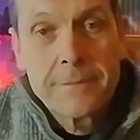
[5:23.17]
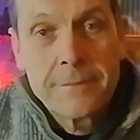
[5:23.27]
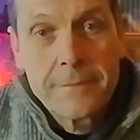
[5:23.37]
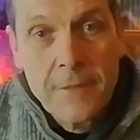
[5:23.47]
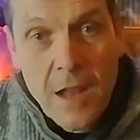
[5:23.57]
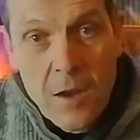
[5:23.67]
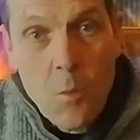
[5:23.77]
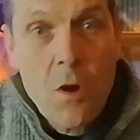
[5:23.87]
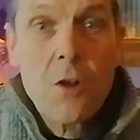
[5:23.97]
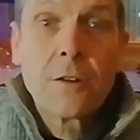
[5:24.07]
And a
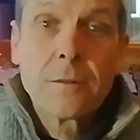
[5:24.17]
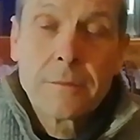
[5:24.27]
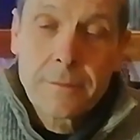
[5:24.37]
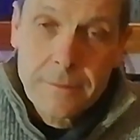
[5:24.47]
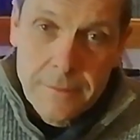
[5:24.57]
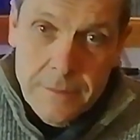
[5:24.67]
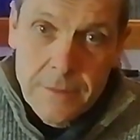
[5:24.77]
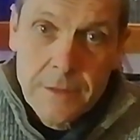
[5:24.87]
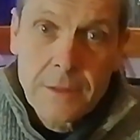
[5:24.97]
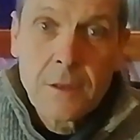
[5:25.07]
1.
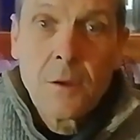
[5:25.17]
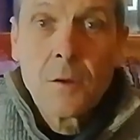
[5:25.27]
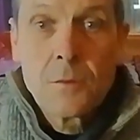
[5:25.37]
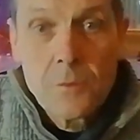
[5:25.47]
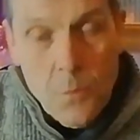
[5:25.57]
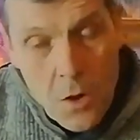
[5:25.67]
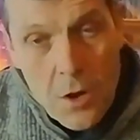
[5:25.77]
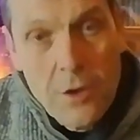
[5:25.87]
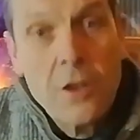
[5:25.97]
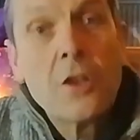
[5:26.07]

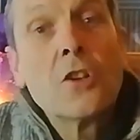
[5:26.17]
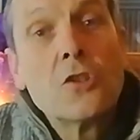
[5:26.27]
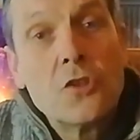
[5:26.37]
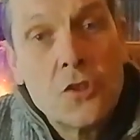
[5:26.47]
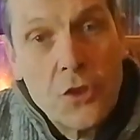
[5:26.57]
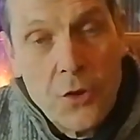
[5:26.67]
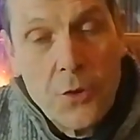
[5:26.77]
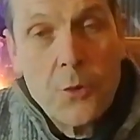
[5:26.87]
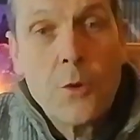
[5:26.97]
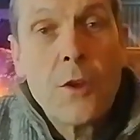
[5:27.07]
1, 2,
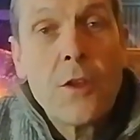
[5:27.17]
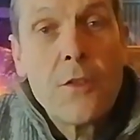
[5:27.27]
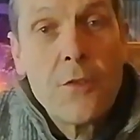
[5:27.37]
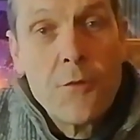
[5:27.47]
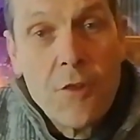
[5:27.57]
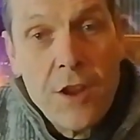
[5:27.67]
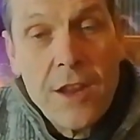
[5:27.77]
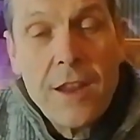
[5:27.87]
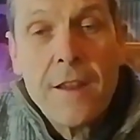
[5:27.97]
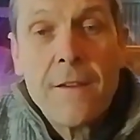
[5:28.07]
3,
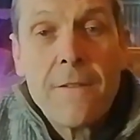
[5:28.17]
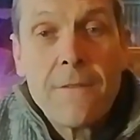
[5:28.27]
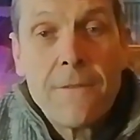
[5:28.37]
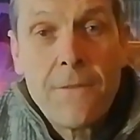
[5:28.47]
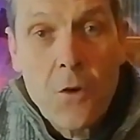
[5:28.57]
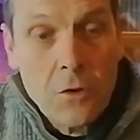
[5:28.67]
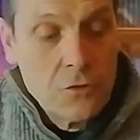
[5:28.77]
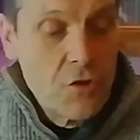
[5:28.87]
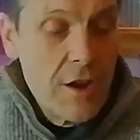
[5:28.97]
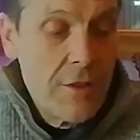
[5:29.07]
4.
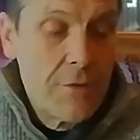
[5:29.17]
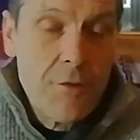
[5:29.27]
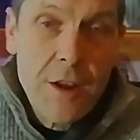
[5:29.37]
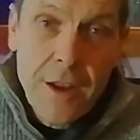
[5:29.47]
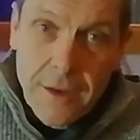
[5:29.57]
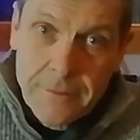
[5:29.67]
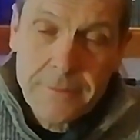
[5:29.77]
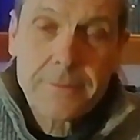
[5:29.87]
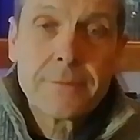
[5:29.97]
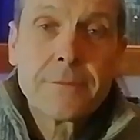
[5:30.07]
Try a 3.
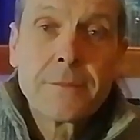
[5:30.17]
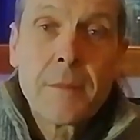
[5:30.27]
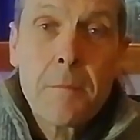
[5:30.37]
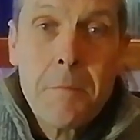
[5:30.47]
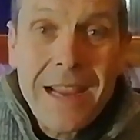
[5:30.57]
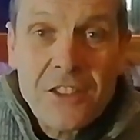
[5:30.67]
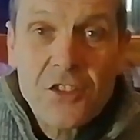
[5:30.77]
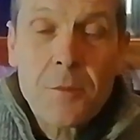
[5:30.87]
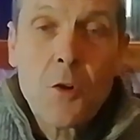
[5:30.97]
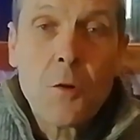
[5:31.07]
Mix
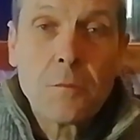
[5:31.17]
them up.